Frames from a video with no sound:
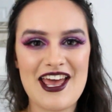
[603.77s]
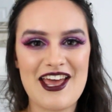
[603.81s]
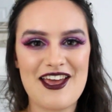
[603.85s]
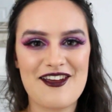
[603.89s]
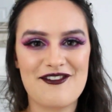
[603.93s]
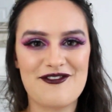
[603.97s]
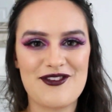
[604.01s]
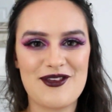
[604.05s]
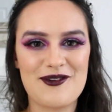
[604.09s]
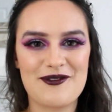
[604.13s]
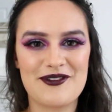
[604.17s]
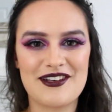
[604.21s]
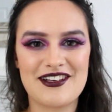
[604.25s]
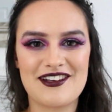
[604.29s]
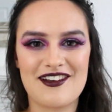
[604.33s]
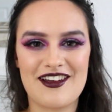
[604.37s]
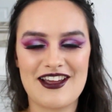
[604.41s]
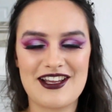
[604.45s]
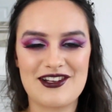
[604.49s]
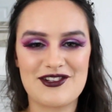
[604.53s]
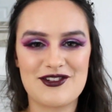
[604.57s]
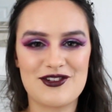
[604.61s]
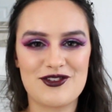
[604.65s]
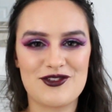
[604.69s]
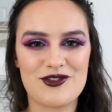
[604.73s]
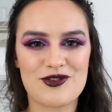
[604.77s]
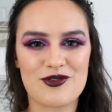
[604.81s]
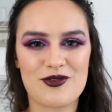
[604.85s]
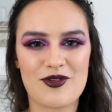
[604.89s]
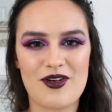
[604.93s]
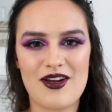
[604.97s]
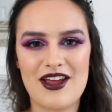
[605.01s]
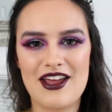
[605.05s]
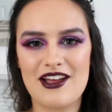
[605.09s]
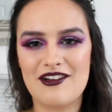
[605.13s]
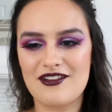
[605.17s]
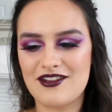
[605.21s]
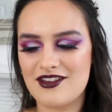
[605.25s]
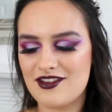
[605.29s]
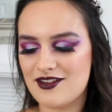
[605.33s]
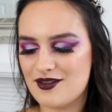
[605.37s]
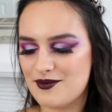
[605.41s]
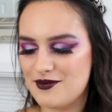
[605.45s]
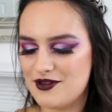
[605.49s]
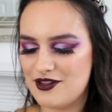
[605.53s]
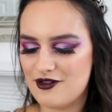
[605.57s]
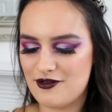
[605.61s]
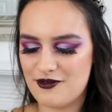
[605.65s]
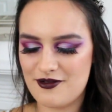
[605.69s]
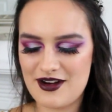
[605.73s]
if you would like to try out some
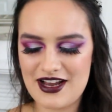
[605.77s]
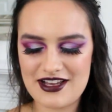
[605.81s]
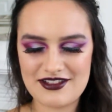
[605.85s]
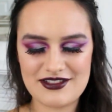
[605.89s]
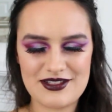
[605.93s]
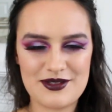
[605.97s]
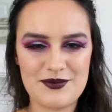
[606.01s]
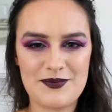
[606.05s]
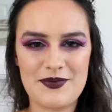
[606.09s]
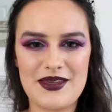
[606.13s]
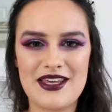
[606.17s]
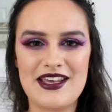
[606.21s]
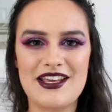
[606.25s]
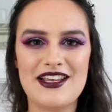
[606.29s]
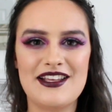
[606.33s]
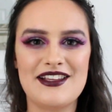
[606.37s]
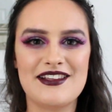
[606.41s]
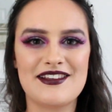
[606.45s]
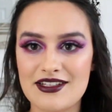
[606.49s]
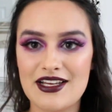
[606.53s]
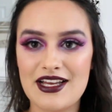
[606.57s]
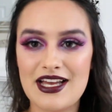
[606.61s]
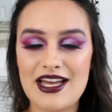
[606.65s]
of the recipes.